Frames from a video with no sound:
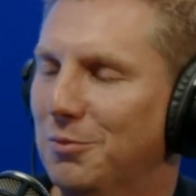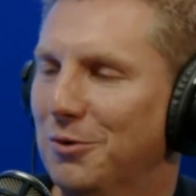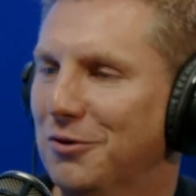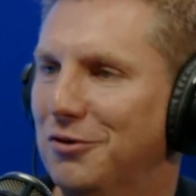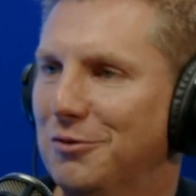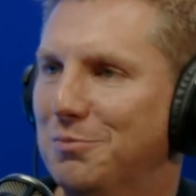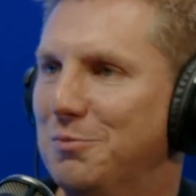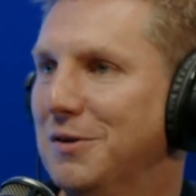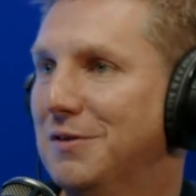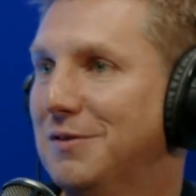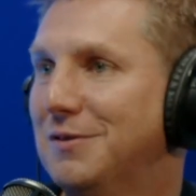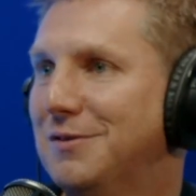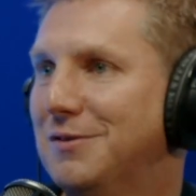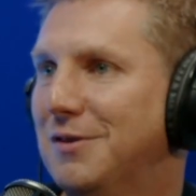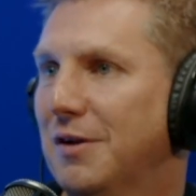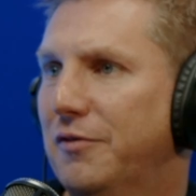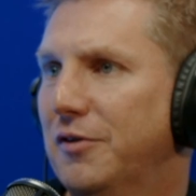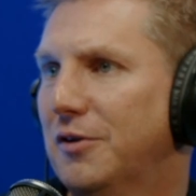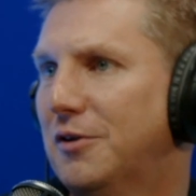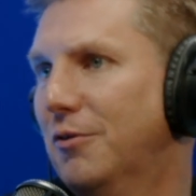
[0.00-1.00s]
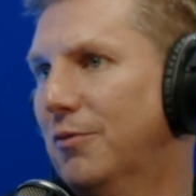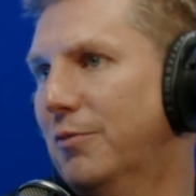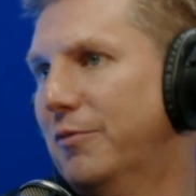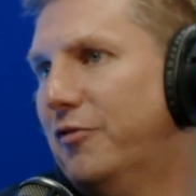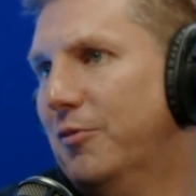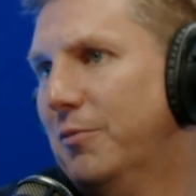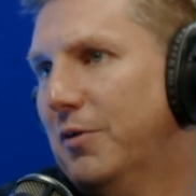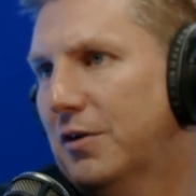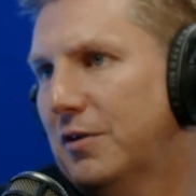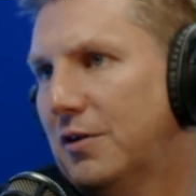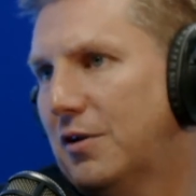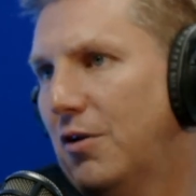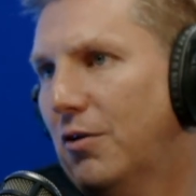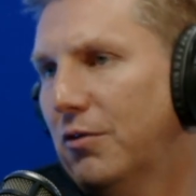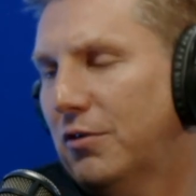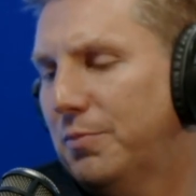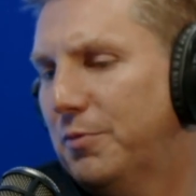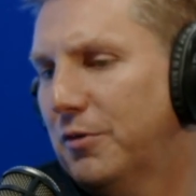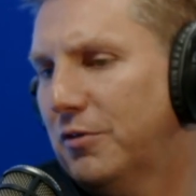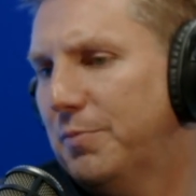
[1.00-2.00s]
which would be difficult from a
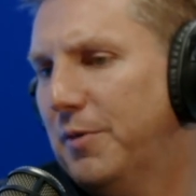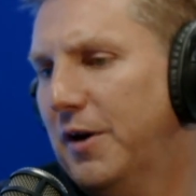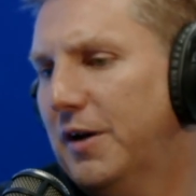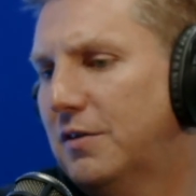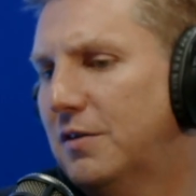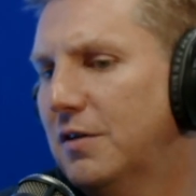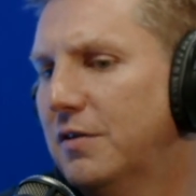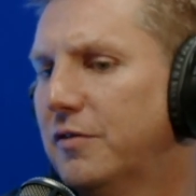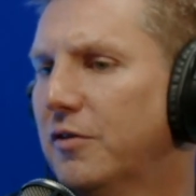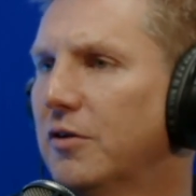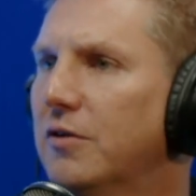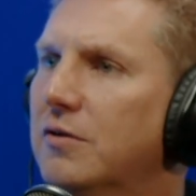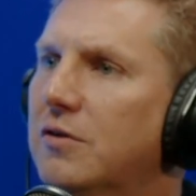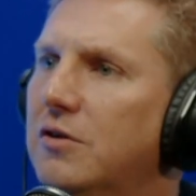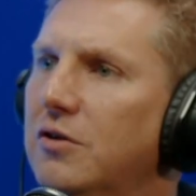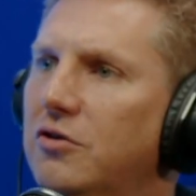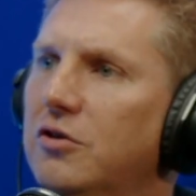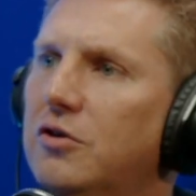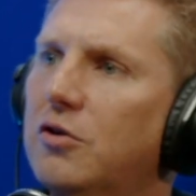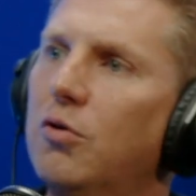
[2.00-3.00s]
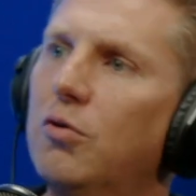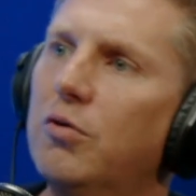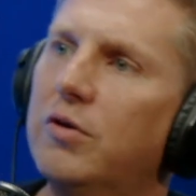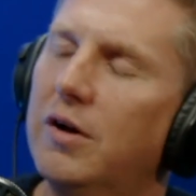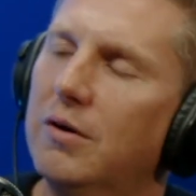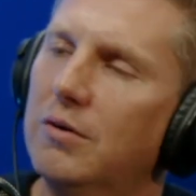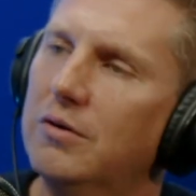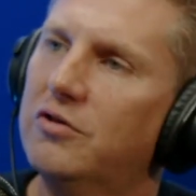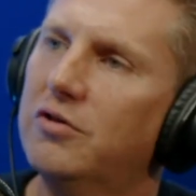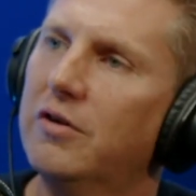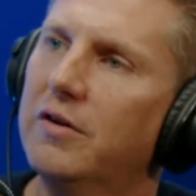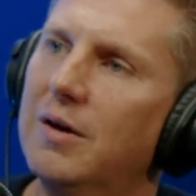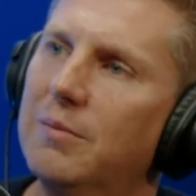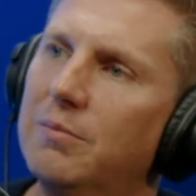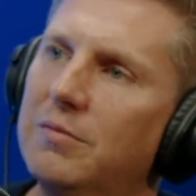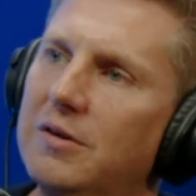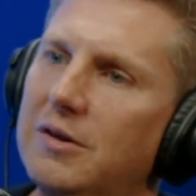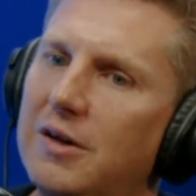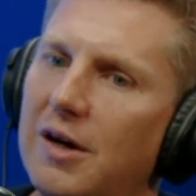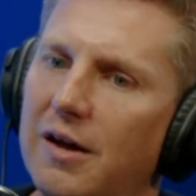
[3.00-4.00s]
COGS perspective, or could you co-culture
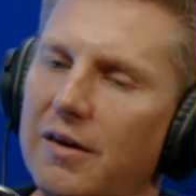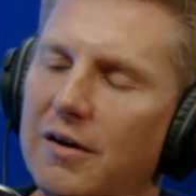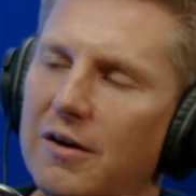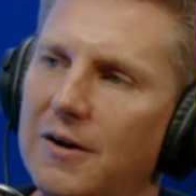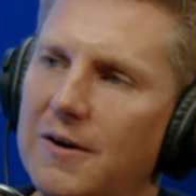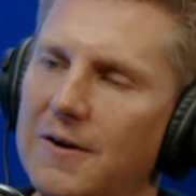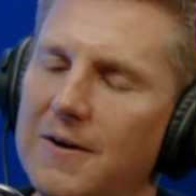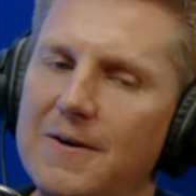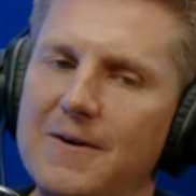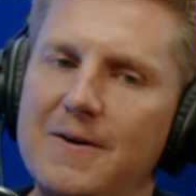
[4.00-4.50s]
them together?